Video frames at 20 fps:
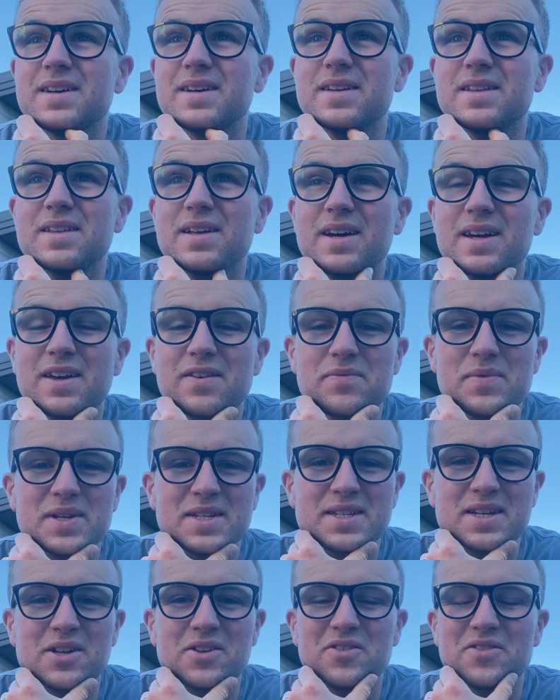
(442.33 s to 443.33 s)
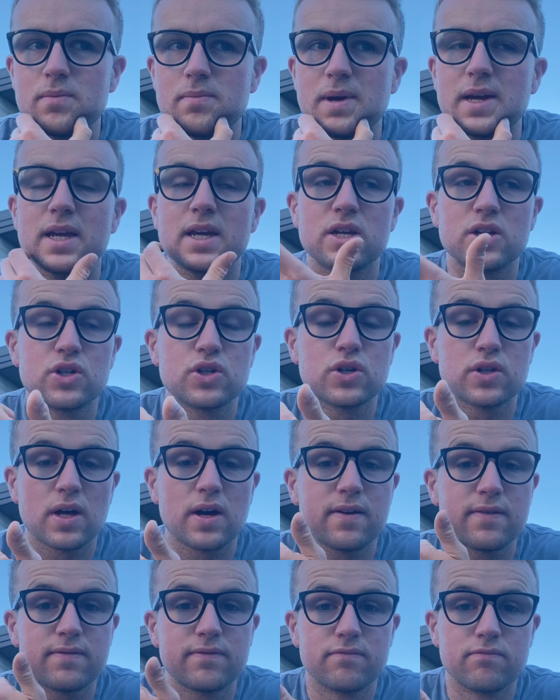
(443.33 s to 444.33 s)
that I give myself, making sure
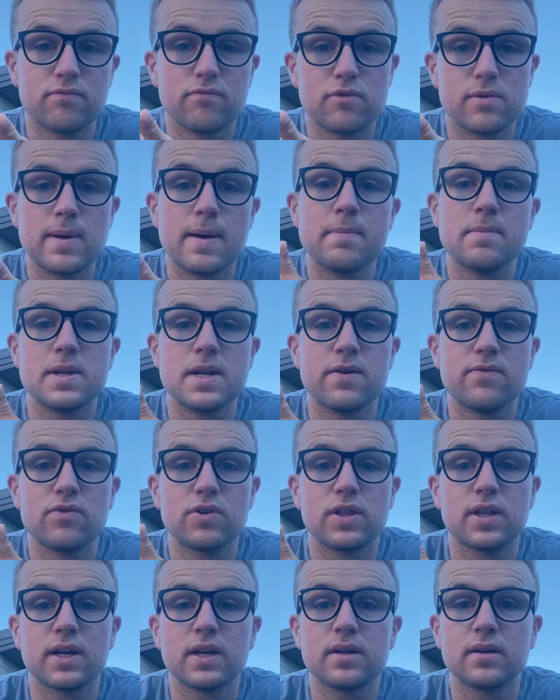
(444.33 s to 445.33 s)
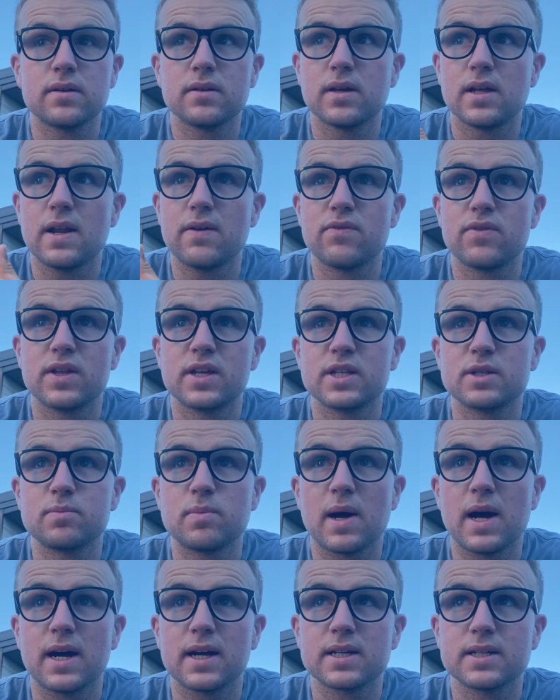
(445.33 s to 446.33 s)
that I've remembered everything and everything's
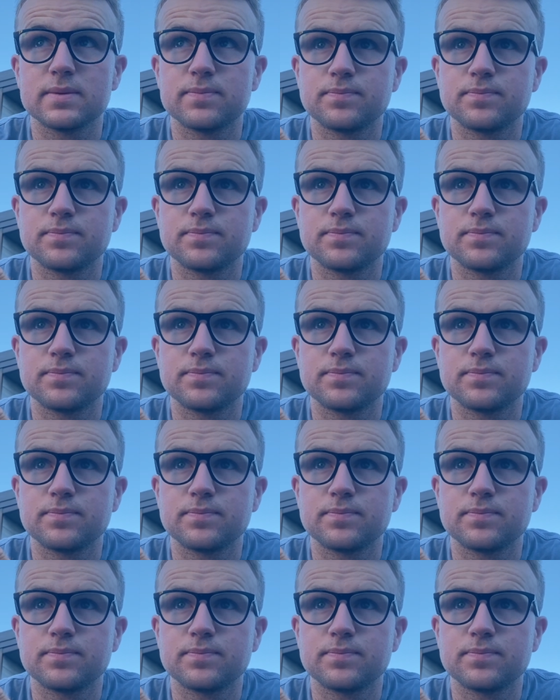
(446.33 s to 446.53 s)
packed.